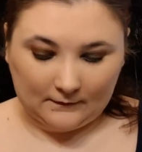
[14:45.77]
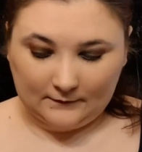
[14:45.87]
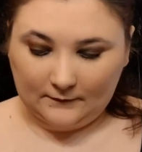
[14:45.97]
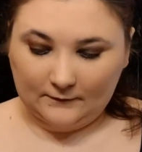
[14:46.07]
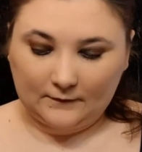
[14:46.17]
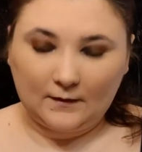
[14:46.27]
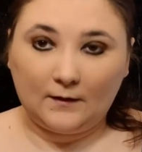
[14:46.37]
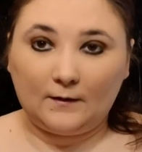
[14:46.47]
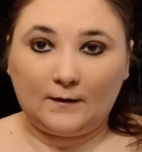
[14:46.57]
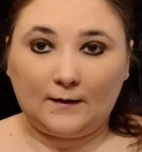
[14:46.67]
So,
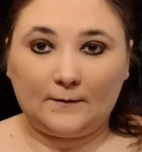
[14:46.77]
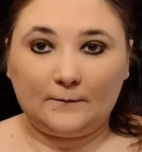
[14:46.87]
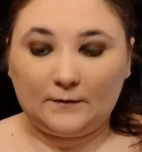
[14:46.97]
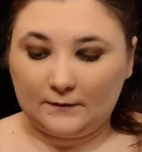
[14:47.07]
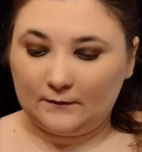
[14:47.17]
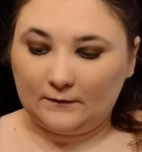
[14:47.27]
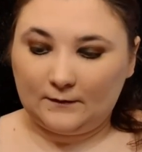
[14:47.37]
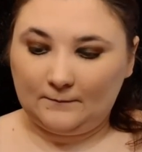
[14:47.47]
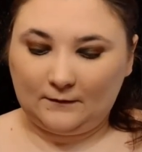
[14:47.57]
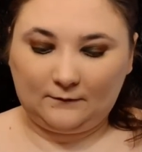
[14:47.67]
okay, let's
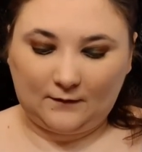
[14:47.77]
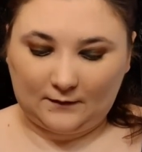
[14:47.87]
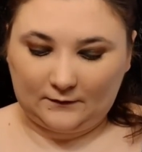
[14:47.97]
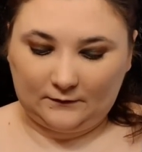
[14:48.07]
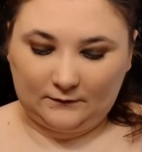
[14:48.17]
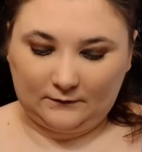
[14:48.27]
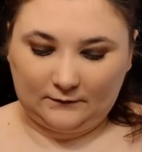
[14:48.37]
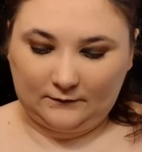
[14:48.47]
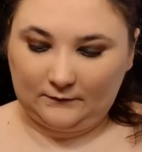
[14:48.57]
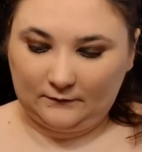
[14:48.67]
get my lashes
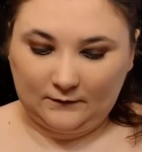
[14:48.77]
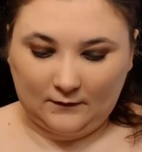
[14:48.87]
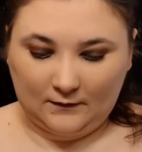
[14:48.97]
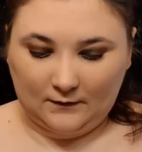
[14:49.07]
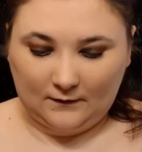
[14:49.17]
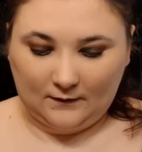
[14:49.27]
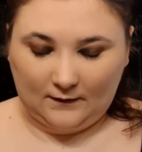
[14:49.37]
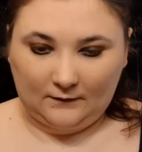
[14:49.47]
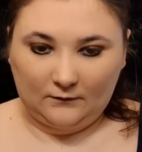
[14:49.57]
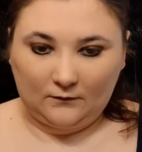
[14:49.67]
done.
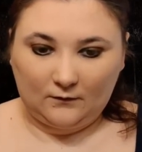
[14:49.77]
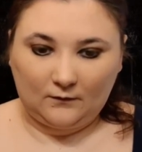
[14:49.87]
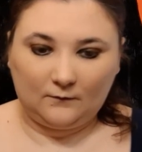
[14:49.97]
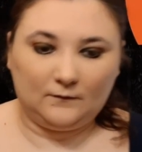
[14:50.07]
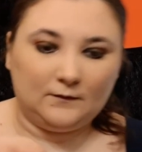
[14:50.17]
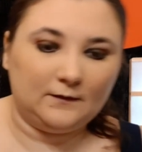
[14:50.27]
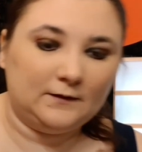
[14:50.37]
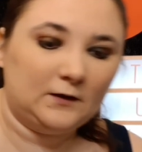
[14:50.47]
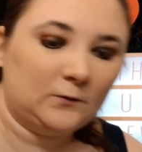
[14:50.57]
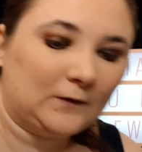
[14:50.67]
Okay, this
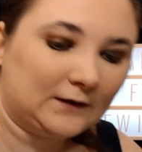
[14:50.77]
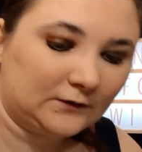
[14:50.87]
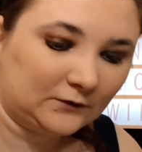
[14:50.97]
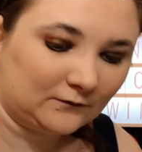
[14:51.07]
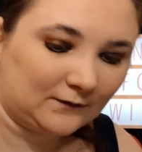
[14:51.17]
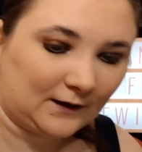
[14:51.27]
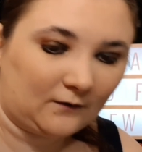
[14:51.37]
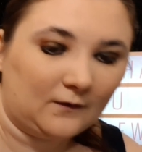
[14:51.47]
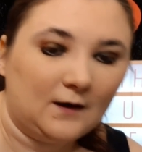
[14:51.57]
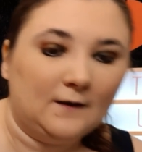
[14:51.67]
is what I do
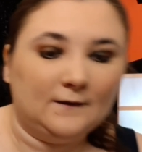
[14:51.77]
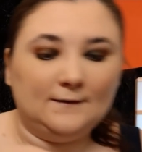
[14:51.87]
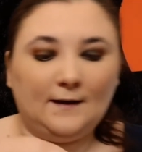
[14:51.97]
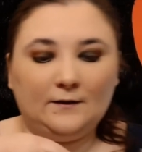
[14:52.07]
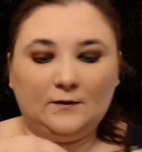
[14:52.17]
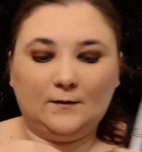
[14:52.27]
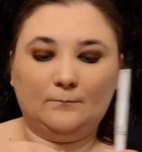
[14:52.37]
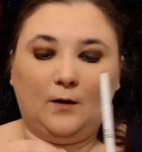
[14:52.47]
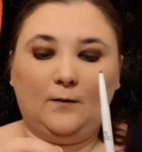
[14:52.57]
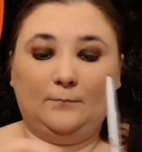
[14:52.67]
now. This is actually
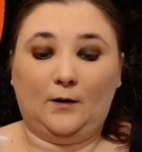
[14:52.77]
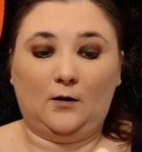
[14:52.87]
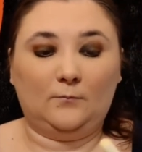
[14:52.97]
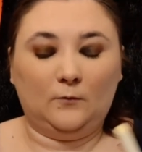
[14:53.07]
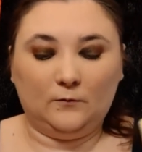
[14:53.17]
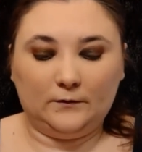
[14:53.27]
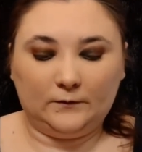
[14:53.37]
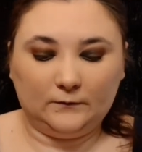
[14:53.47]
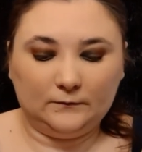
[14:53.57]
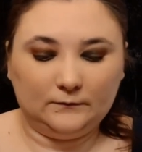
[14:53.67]
a balm
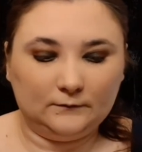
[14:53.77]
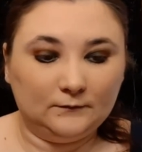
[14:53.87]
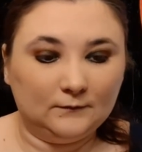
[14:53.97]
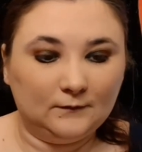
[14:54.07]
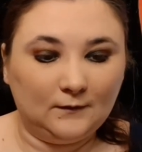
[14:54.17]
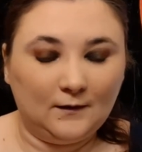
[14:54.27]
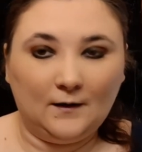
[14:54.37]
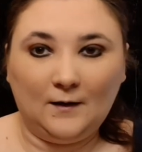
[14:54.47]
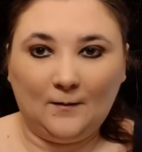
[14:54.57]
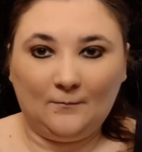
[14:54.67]
oil,
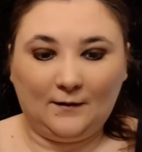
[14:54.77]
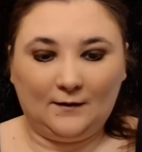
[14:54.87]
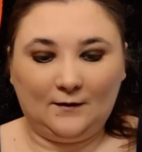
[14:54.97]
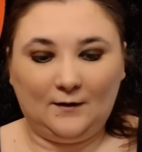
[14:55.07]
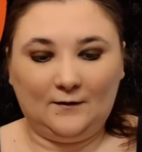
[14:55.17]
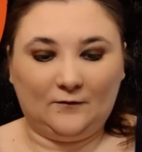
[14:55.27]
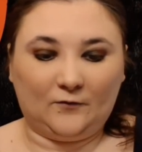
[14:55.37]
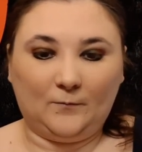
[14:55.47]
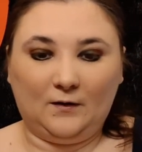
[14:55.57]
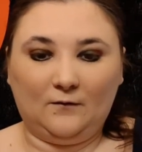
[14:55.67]
but it's
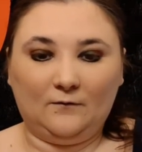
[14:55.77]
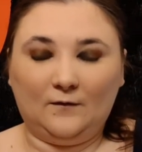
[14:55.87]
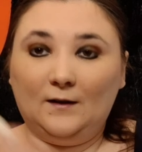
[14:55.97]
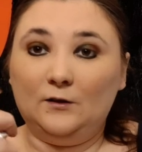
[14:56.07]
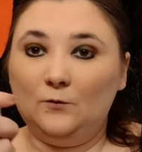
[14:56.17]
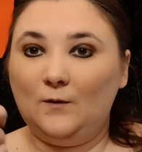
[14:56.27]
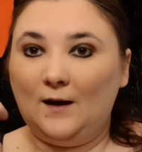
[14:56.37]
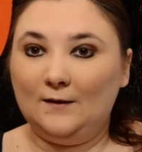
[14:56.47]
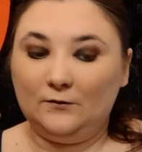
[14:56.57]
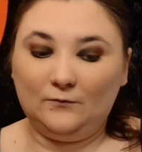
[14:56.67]
from e.l.f. I
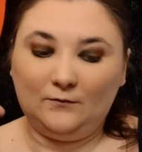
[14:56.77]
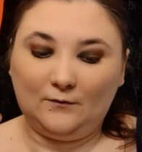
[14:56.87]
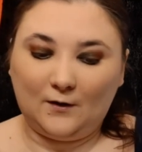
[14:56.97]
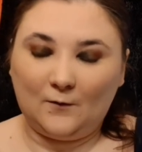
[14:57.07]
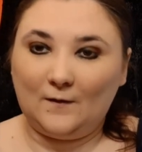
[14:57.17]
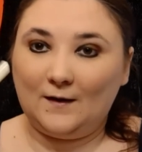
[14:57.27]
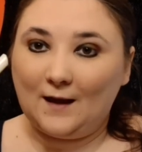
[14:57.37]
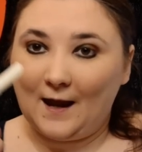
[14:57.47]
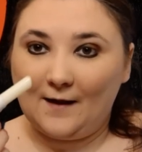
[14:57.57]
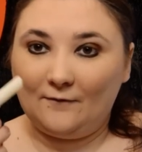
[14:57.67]
do know that they
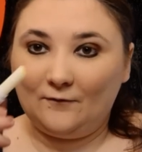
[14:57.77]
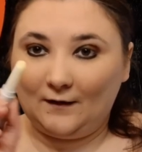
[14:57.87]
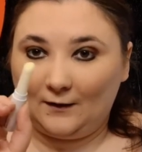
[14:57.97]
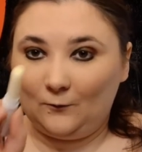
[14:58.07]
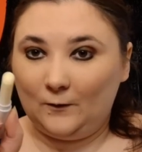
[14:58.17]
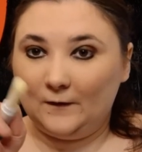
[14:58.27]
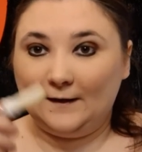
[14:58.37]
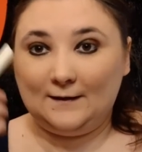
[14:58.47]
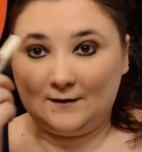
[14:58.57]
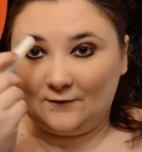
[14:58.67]
have like an oil
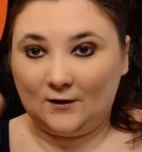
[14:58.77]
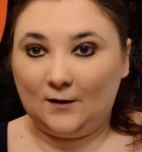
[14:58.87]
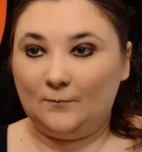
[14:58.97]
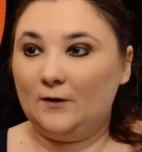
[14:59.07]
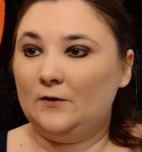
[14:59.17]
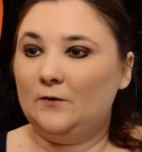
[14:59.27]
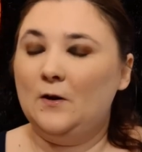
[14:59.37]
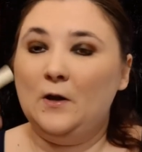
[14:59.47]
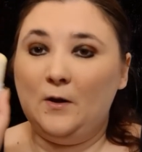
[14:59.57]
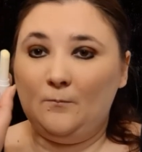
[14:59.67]
like this for your eyebrows,
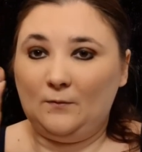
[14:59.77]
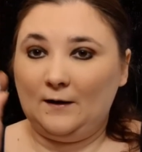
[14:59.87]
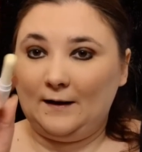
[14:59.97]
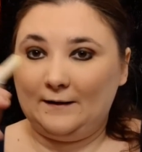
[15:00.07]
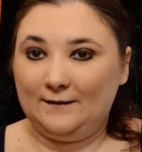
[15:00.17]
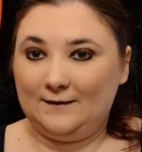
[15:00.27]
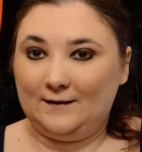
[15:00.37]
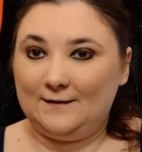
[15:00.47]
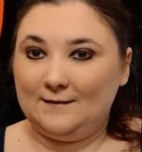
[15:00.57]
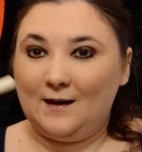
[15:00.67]
but I got this in a
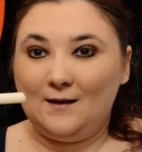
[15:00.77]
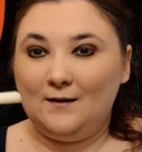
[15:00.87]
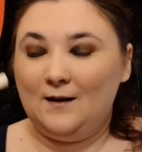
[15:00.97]
set,